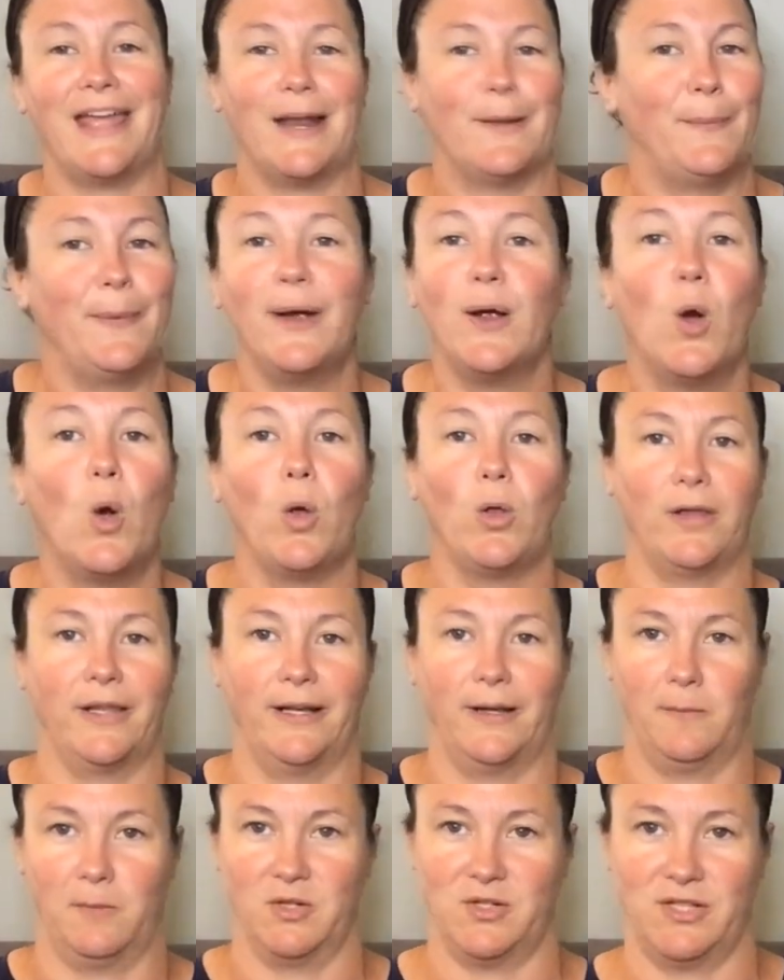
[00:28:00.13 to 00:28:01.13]
they had a big hole
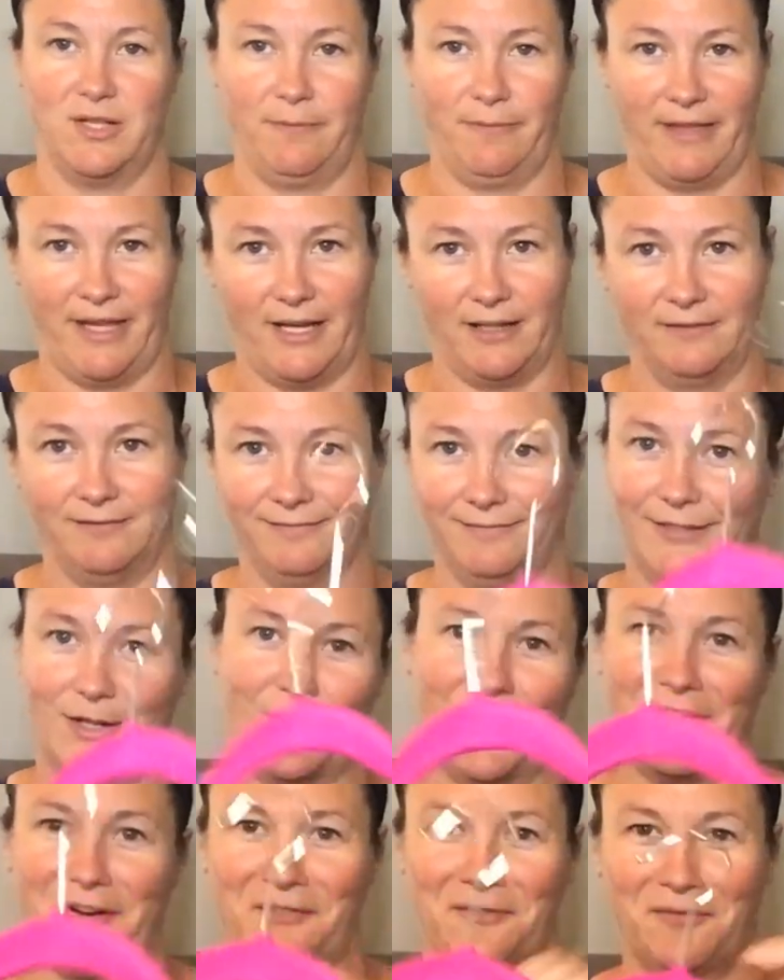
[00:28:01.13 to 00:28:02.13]
in them or something.
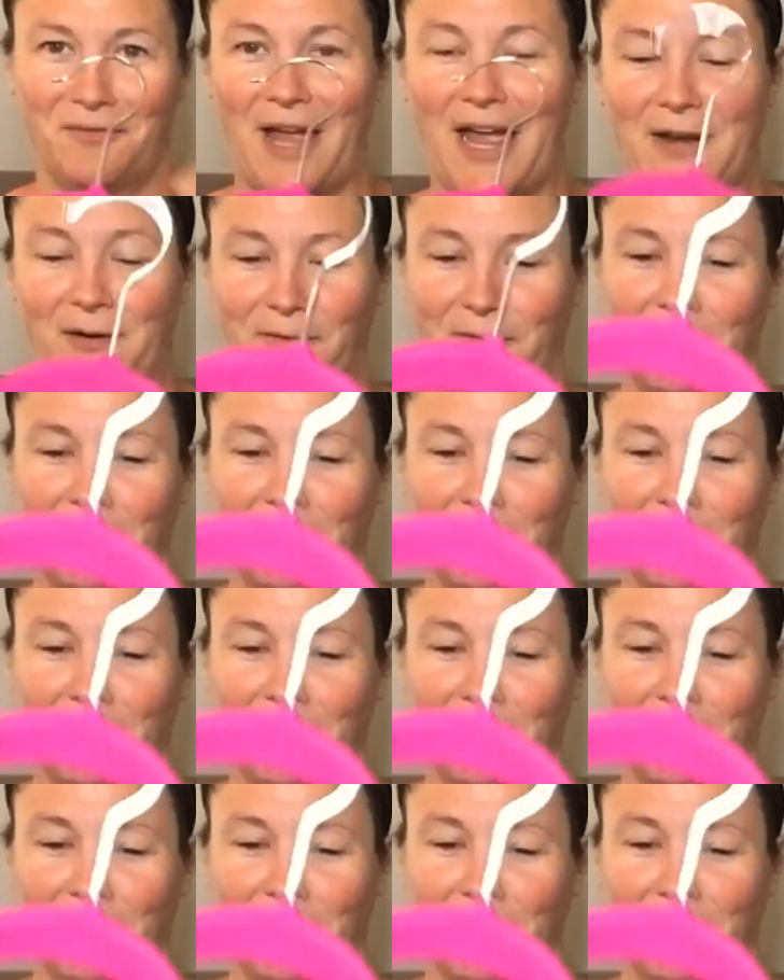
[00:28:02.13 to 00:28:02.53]
No, I don't I